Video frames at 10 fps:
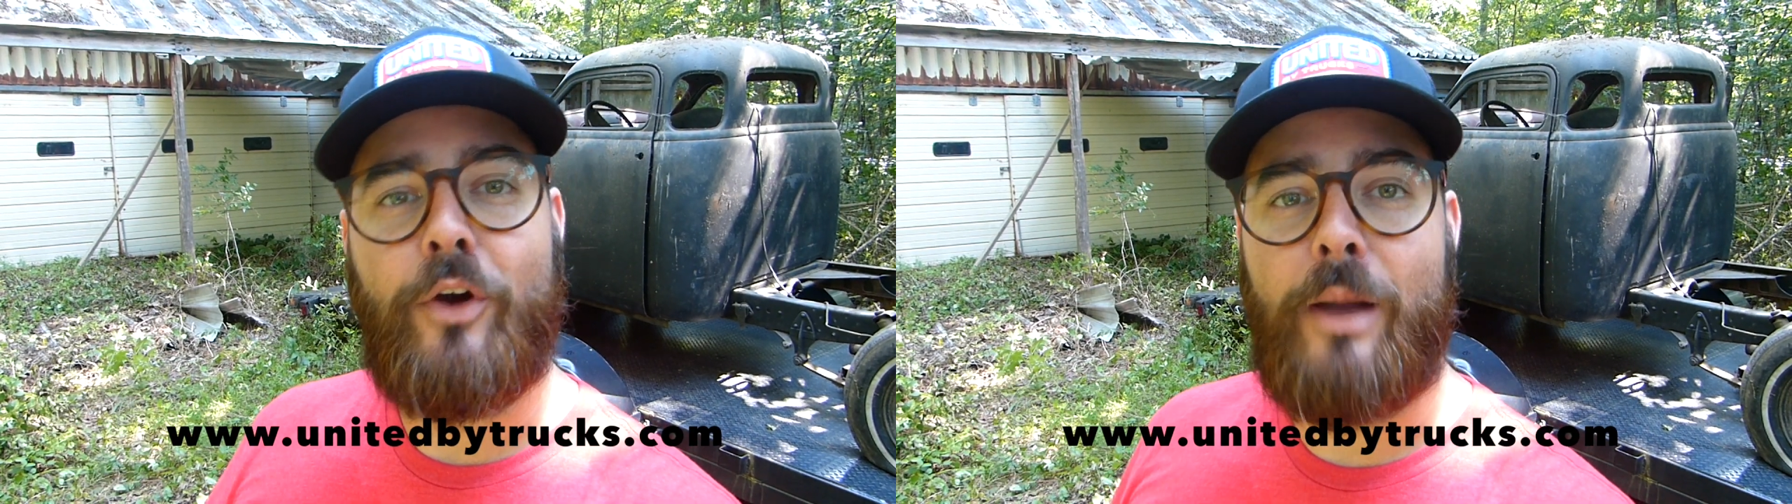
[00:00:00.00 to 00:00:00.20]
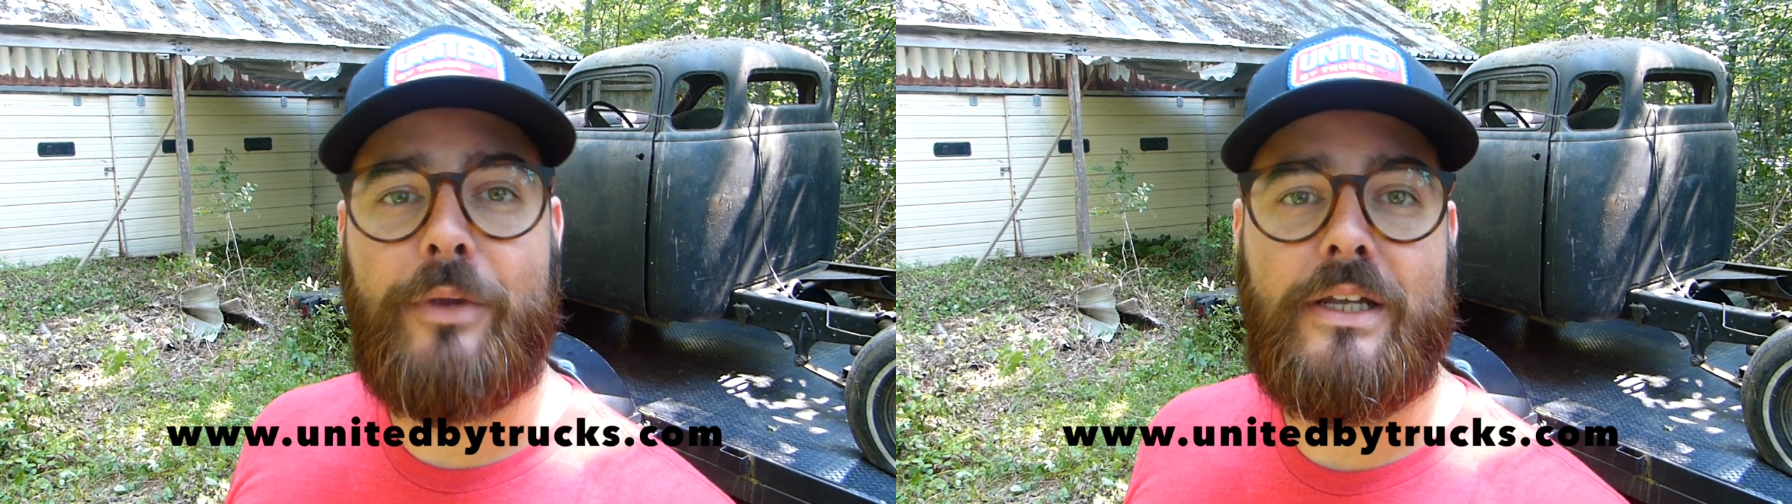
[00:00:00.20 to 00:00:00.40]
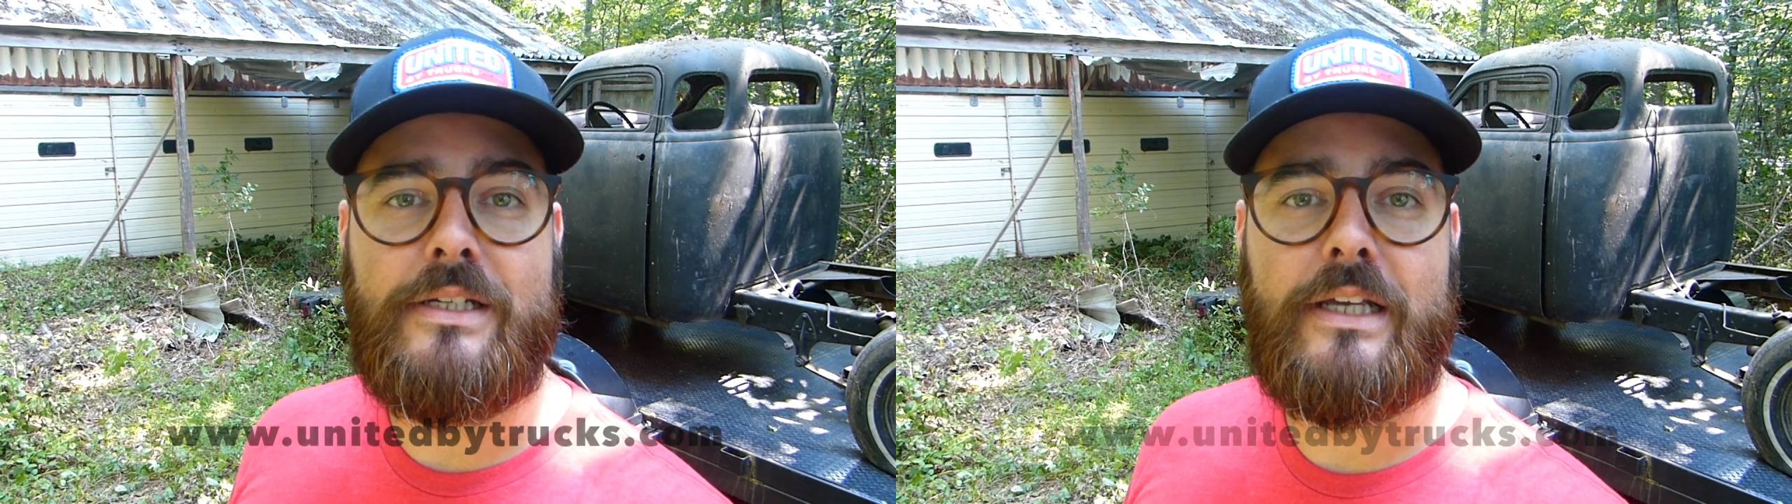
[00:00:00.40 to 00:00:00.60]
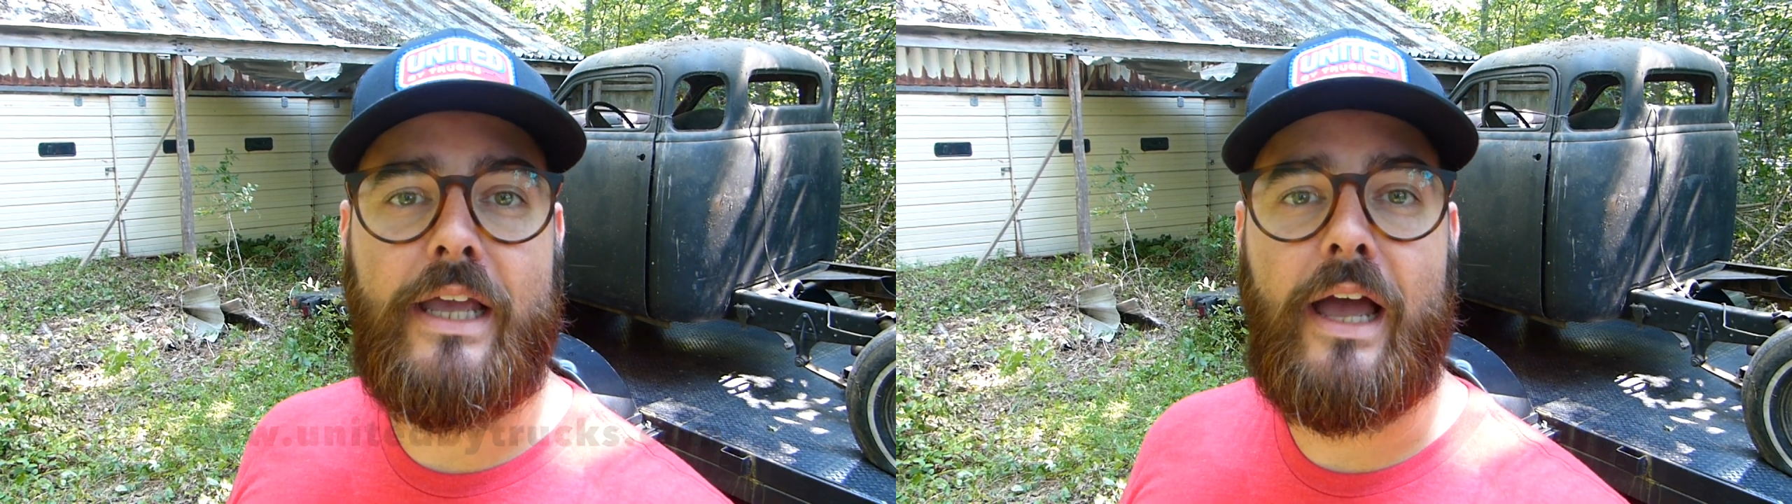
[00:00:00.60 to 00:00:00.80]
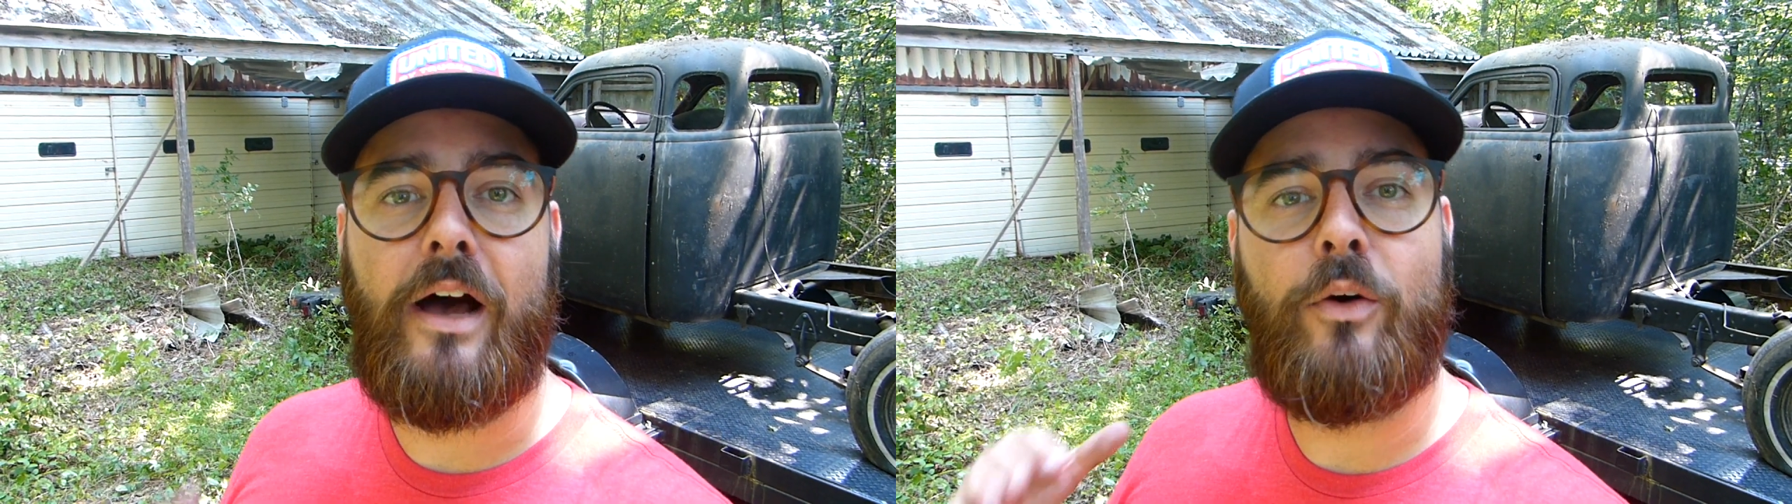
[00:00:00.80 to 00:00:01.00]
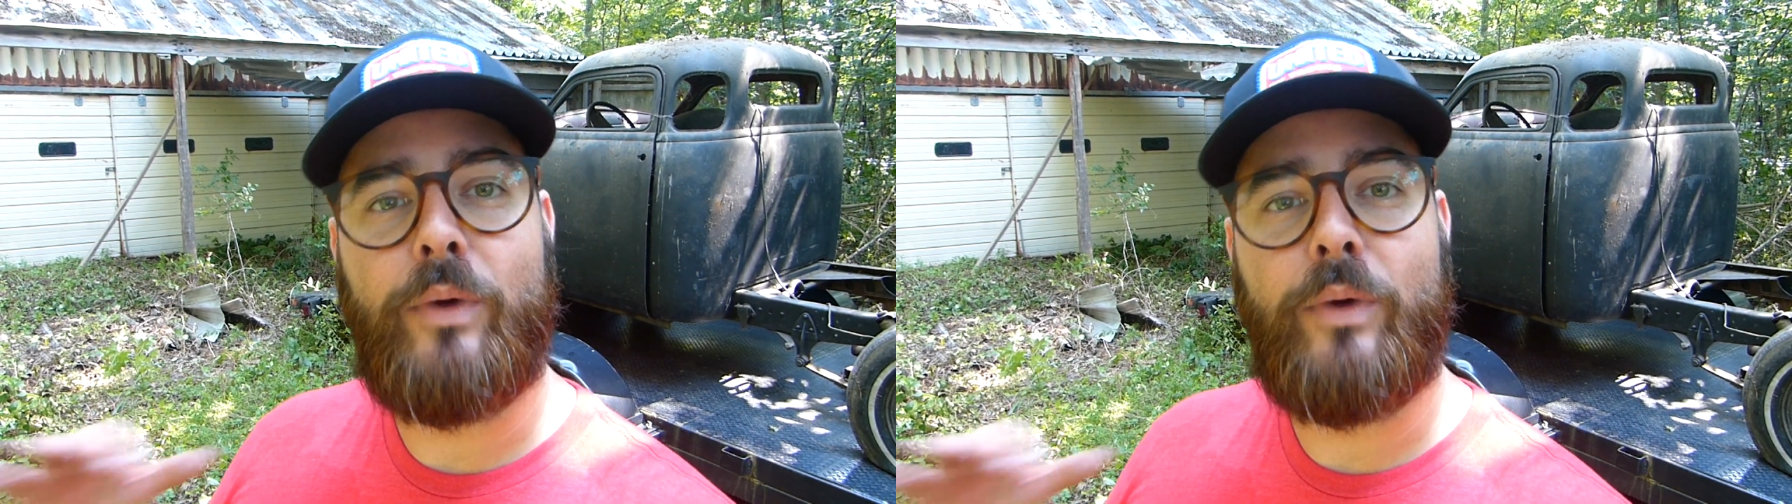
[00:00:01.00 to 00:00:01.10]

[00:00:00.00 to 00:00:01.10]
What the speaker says: grab you a decal.